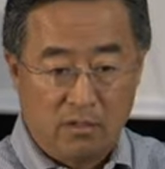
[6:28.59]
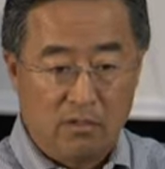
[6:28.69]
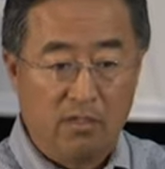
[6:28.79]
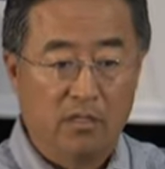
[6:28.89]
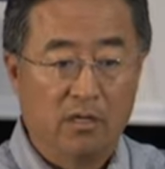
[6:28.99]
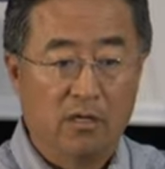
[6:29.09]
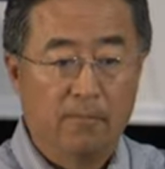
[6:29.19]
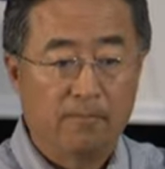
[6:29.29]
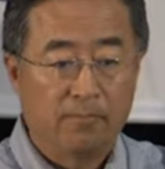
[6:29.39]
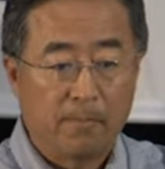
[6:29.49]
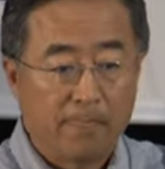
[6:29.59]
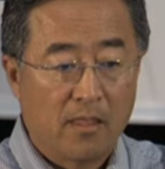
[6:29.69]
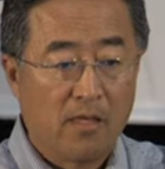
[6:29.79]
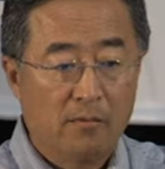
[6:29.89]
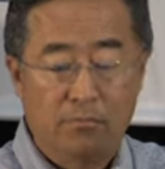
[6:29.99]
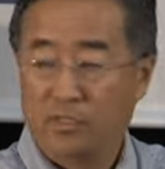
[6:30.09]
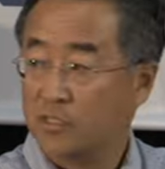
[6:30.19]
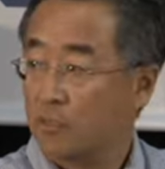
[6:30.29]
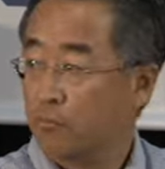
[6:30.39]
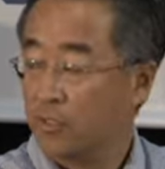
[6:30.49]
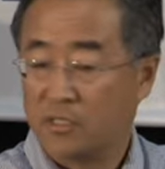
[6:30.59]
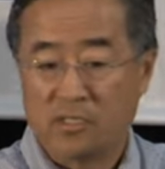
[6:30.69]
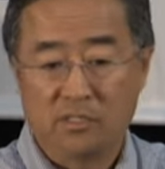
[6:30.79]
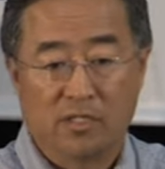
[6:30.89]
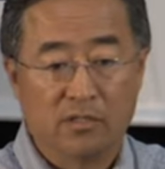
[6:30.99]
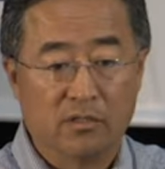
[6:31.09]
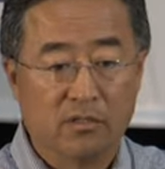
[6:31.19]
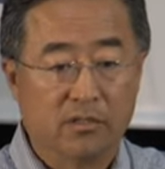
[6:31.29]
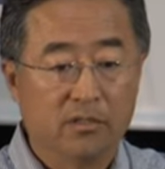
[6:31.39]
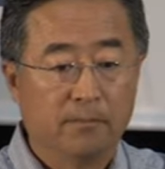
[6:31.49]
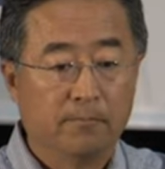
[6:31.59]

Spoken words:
the pre-existing condition.